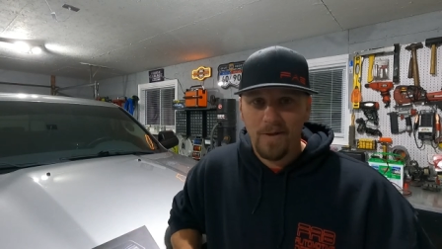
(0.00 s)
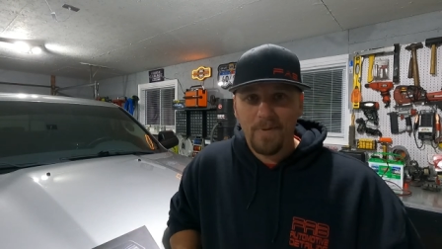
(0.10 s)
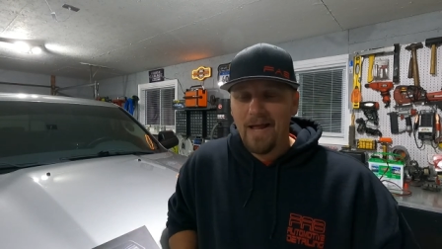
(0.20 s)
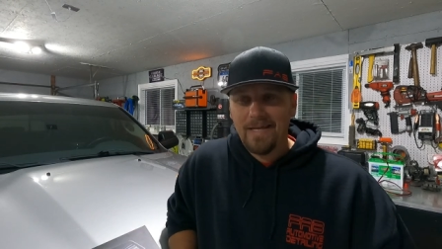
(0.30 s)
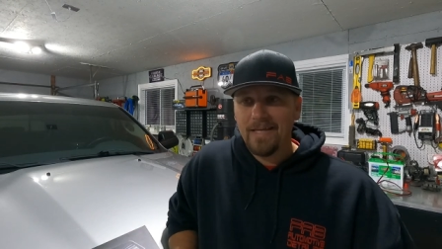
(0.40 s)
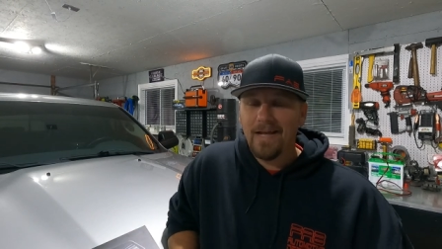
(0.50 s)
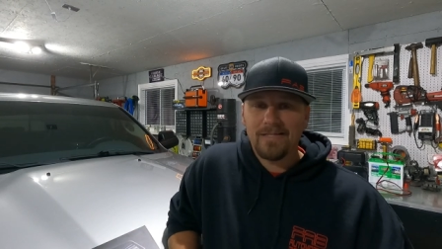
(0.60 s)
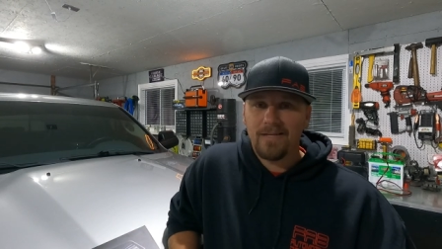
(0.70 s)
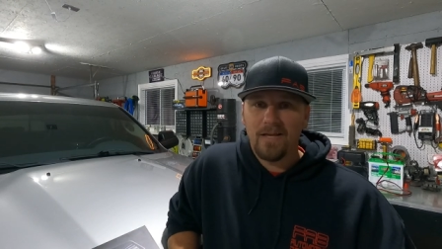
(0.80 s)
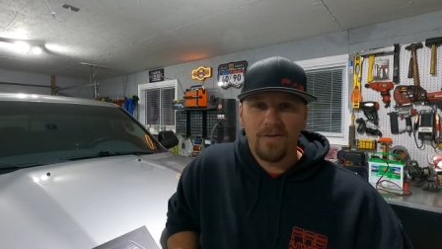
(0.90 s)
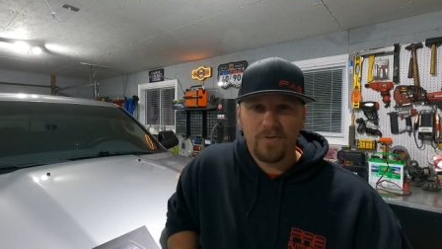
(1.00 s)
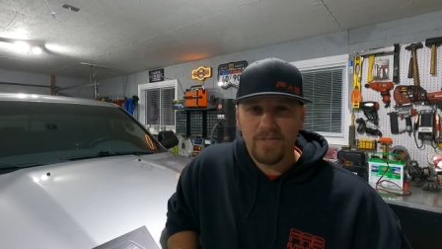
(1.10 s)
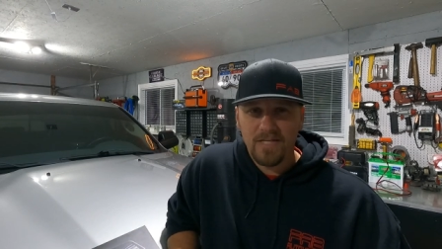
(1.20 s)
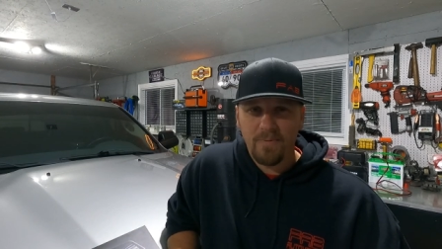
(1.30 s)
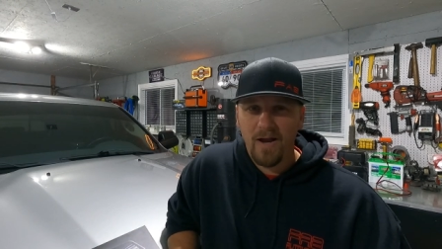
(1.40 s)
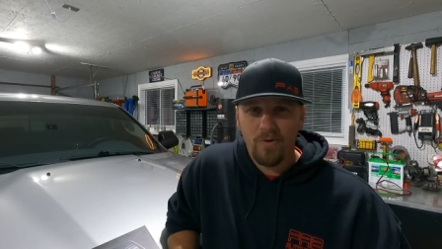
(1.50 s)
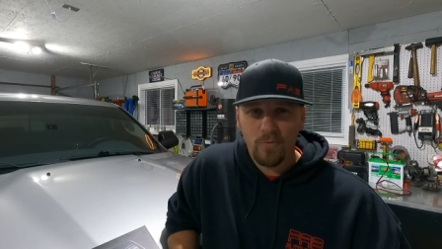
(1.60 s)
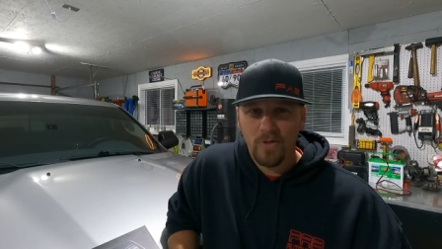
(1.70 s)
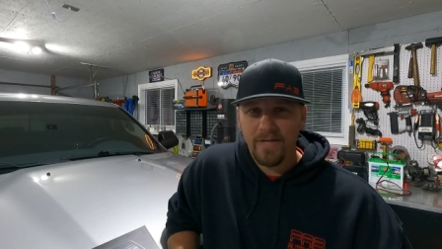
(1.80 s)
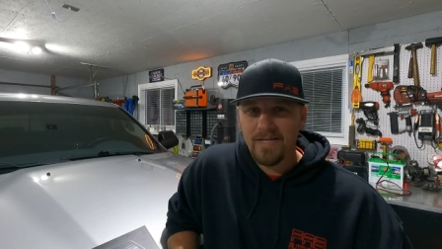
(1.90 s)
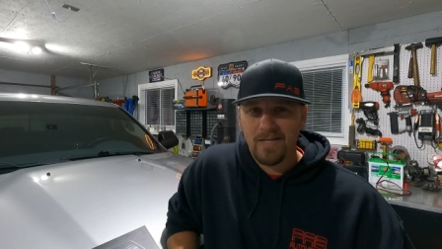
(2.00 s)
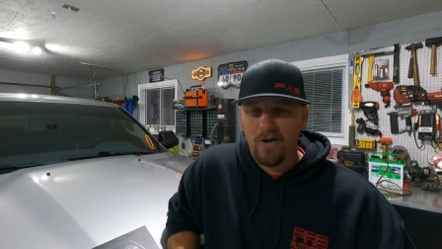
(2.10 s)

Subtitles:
I mean, I cannot say enough good things about it. It really is.